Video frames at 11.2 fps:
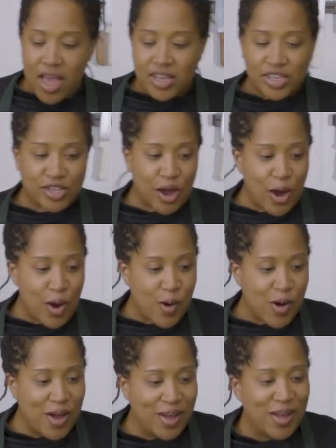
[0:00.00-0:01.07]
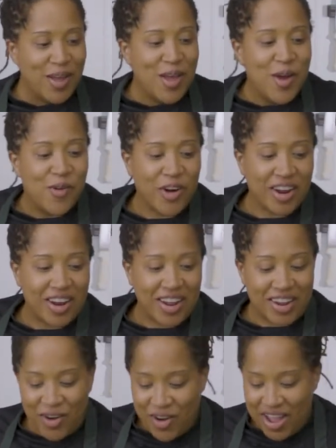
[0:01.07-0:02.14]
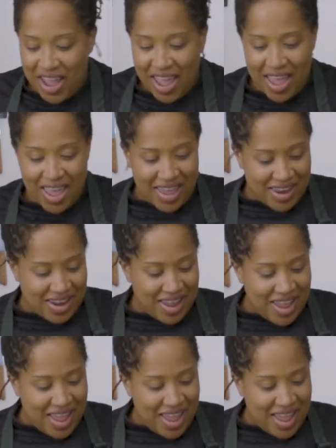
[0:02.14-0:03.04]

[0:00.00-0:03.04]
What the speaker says: So we're gonna go ahead